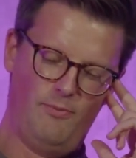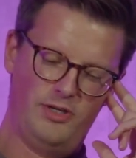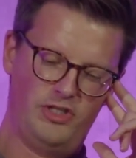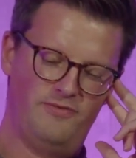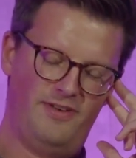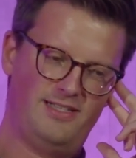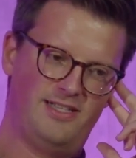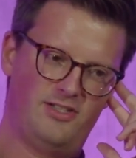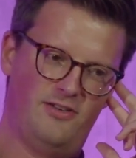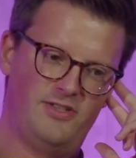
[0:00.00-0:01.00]
which
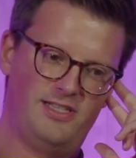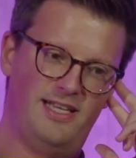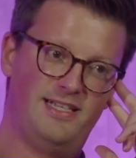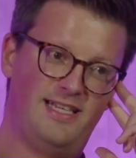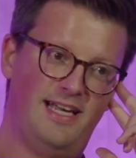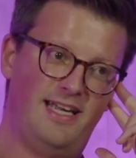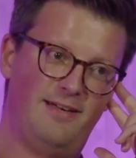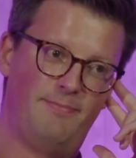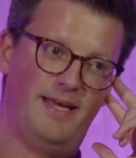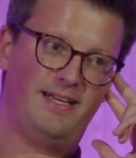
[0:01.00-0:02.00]
investors obviously are
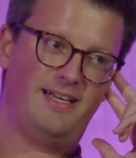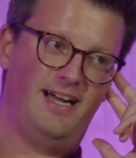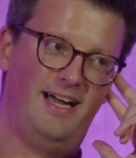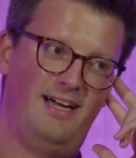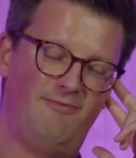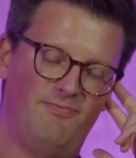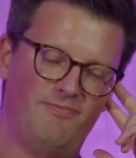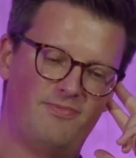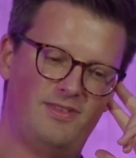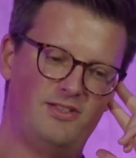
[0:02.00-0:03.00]
taking big
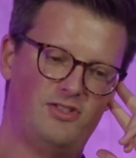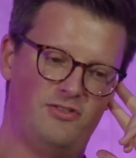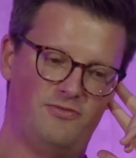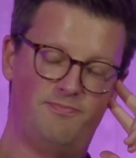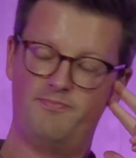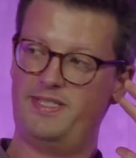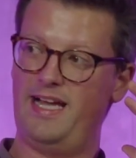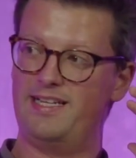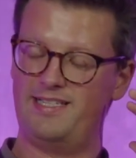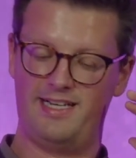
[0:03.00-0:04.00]
sort of
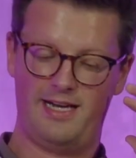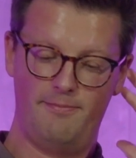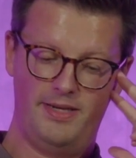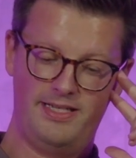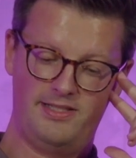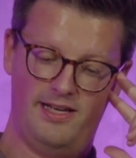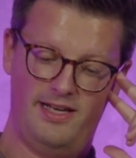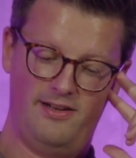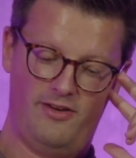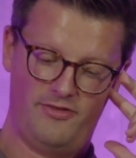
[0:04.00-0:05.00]
stakes in companies
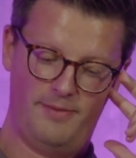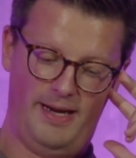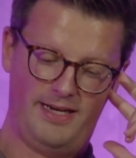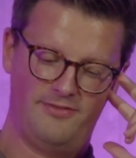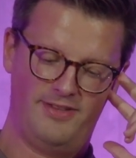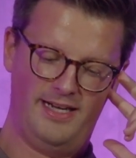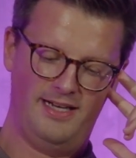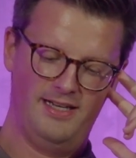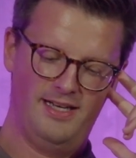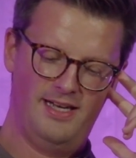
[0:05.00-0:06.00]
off the back of that.
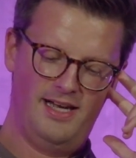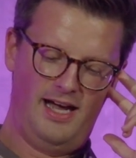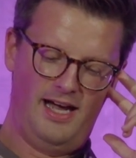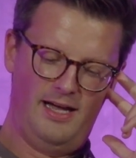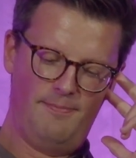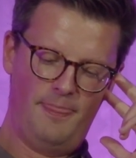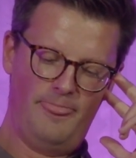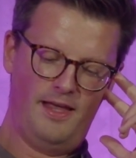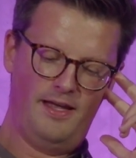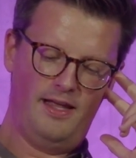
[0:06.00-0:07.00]

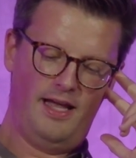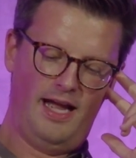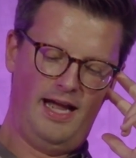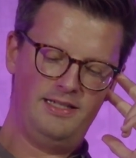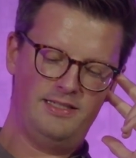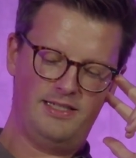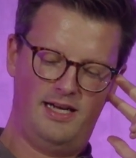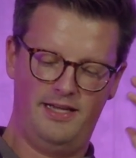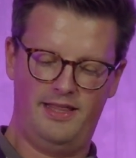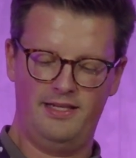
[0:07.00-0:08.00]
And
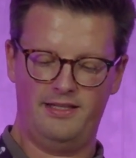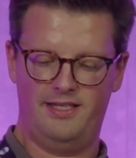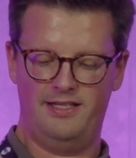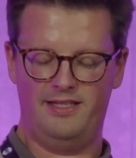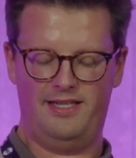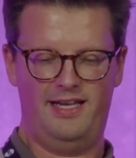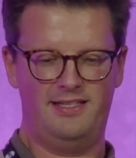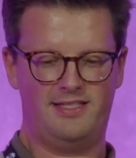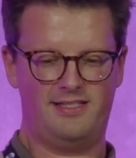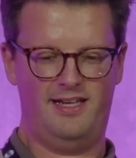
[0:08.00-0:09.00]
I think that
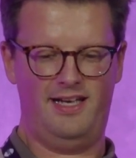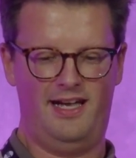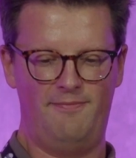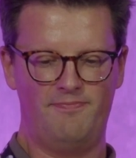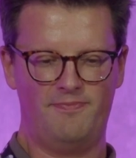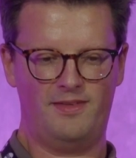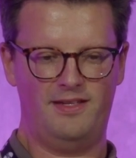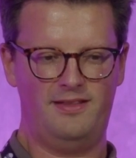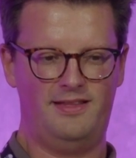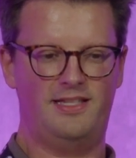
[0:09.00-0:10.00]
there's
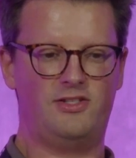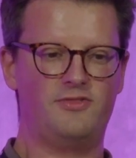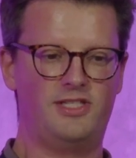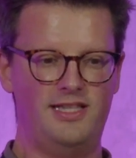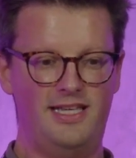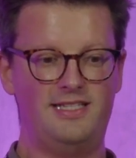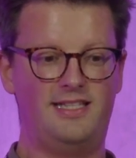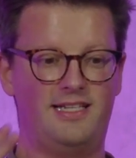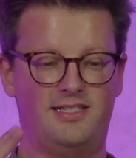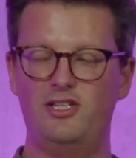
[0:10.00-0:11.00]
obviously these
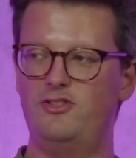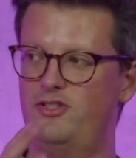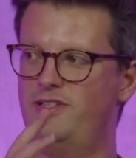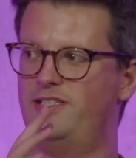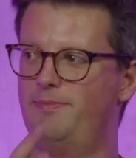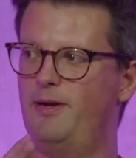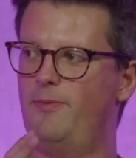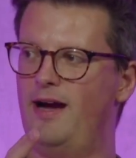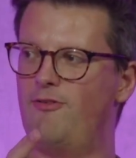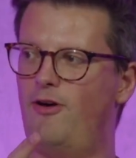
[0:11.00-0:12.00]
things that you do need to be
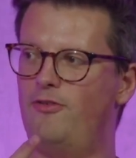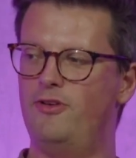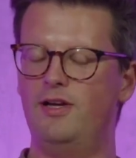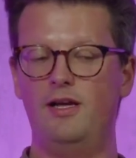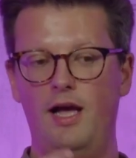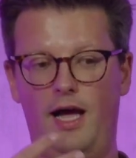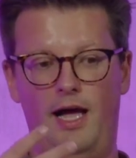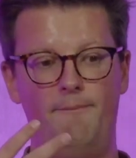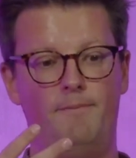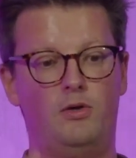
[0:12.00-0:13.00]
aware of,
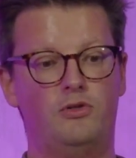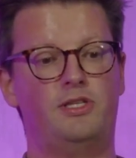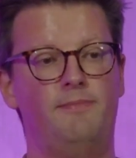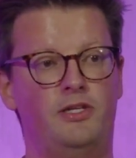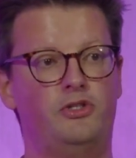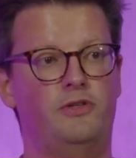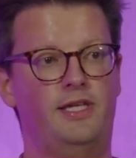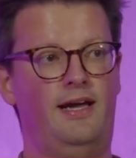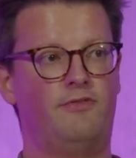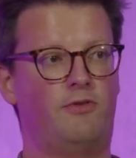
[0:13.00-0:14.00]
but also make sure that
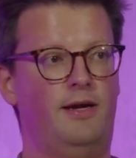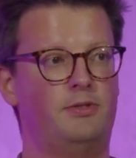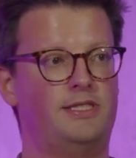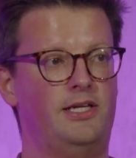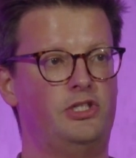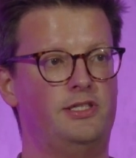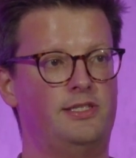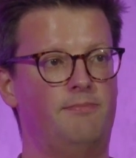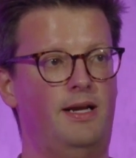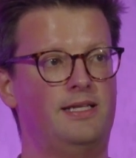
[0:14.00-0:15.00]
you have the right protections
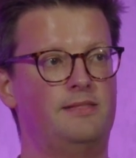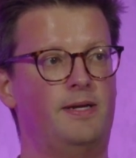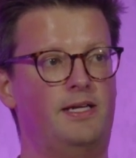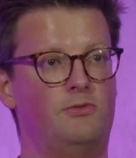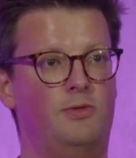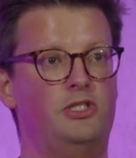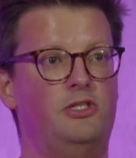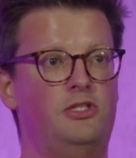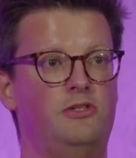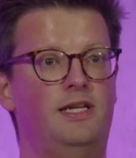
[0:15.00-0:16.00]
in place, because once
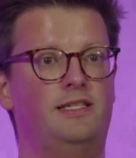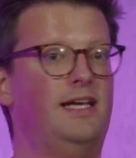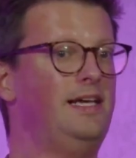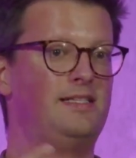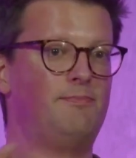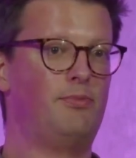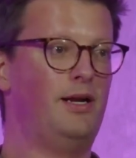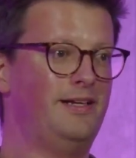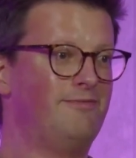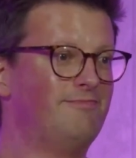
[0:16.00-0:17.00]
you do list, it is a
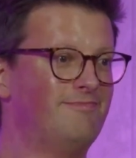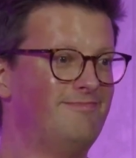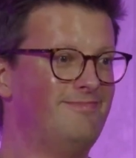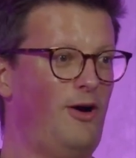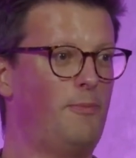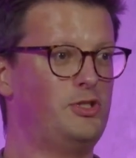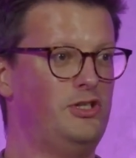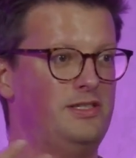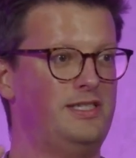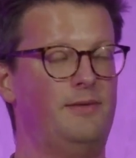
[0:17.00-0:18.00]
brilliant
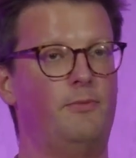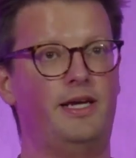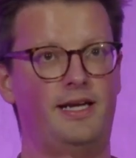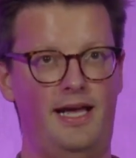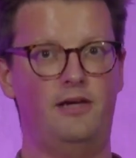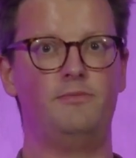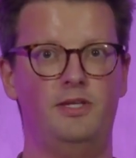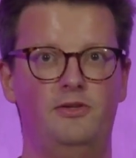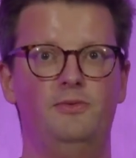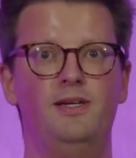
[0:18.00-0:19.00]
opportunity and we can help
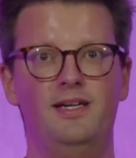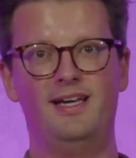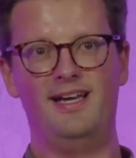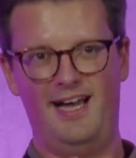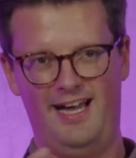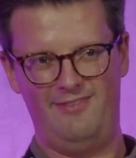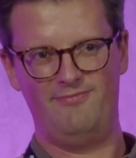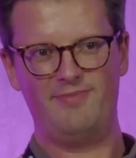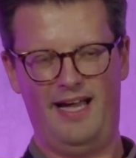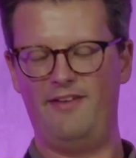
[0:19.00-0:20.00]
you
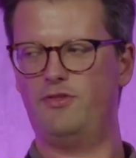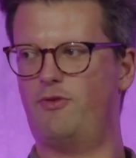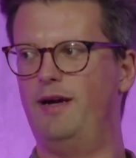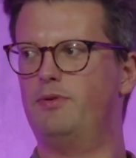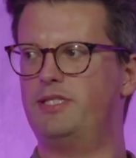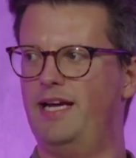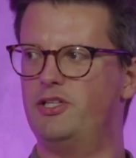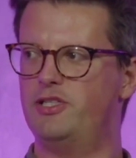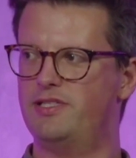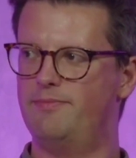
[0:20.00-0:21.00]
have the right
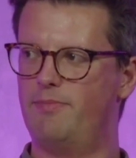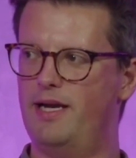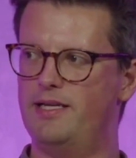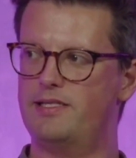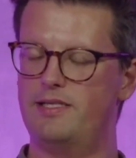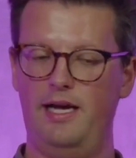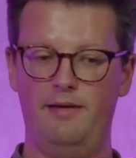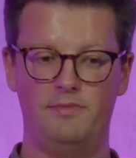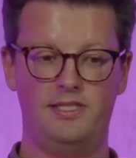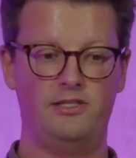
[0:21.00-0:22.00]
protections in place
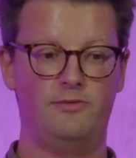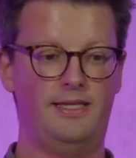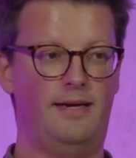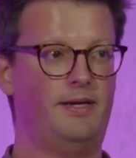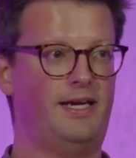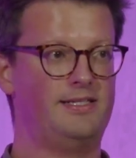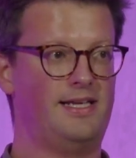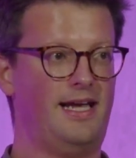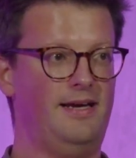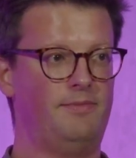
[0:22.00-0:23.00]
to deal with that, because
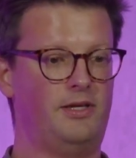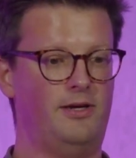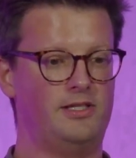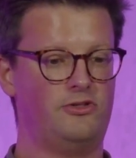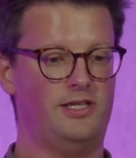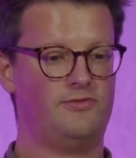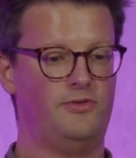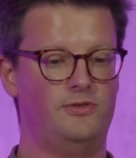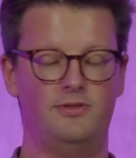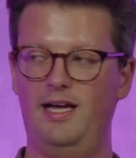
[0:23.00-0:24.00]
it can be quite a
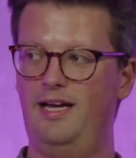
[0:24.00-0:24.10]
stressful